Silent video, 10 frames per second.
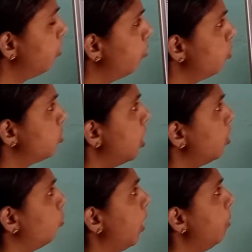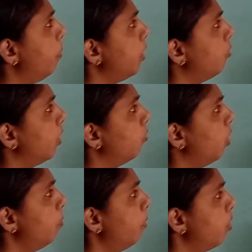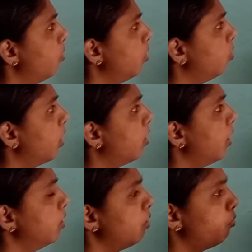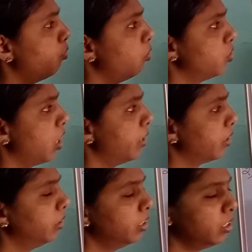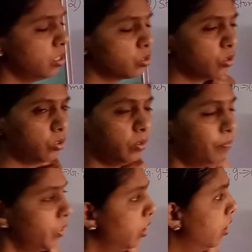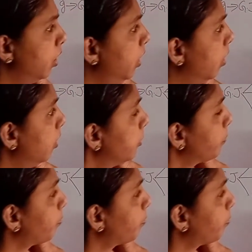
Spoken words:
the flow chart one by one you can write the flow chart. So here